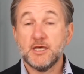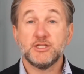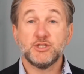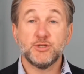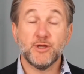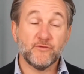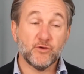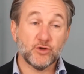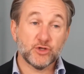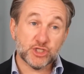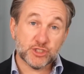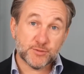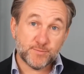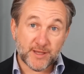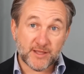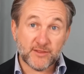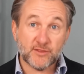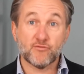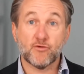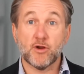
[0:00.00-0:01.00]
So you haven't got to just
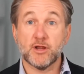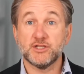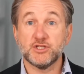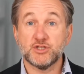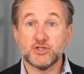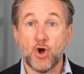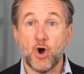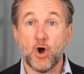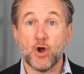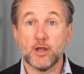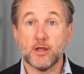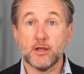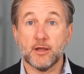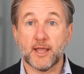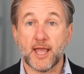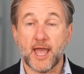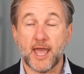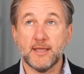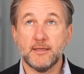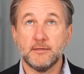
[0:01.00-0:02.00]
pick the right stock,
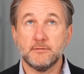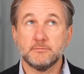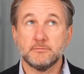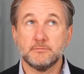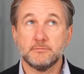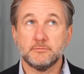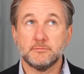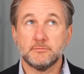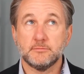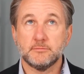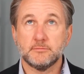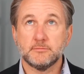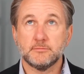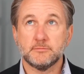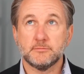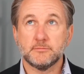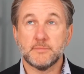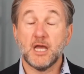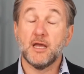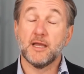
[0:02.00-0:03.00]
okay?
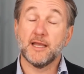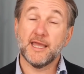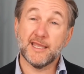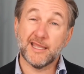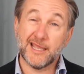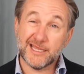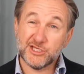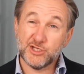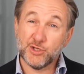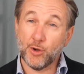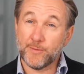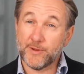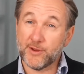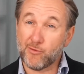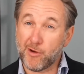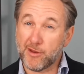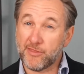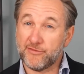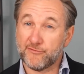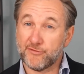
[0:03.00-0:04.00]
Okay, I guess you've got to be
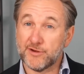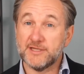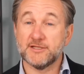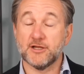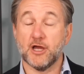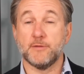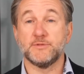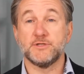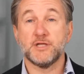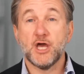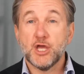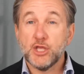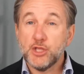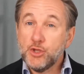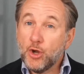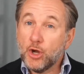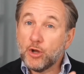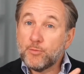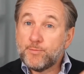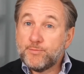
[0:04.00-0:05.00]
right 3 times.
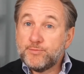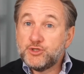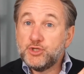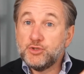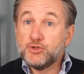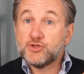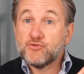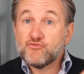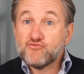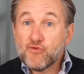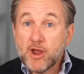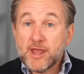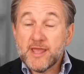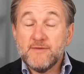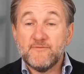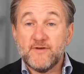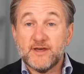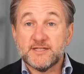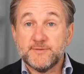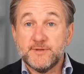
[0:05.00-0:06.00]
You've got to choose the right
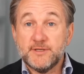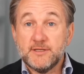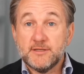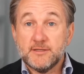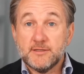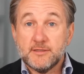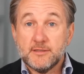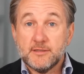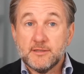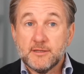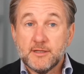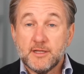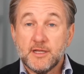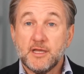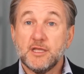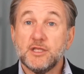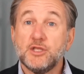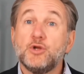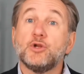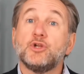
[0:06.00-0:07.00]
investment.
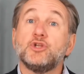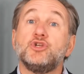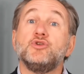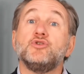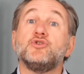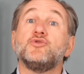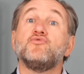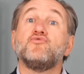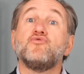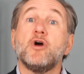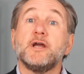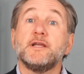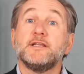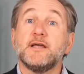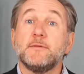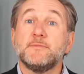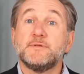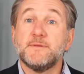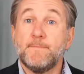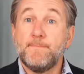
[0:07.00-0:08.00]
You've got to choose the right
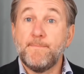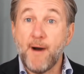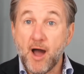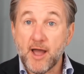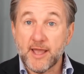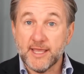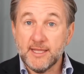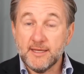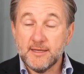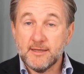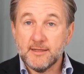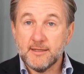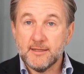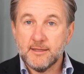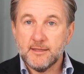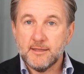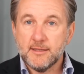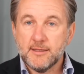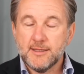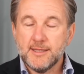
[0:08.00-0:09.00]
time to buy it.
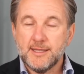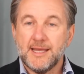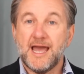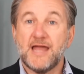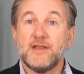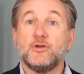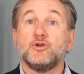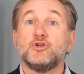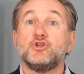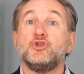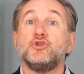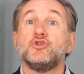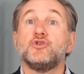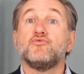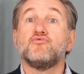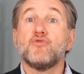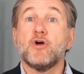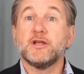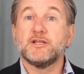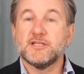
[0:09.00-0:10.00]
And you've got to choose the
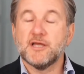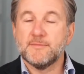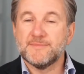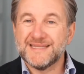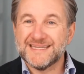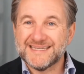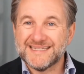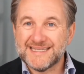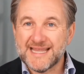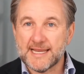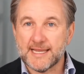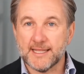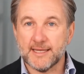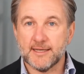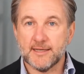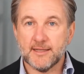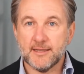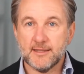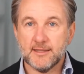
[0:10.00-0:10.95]
right time to sell it.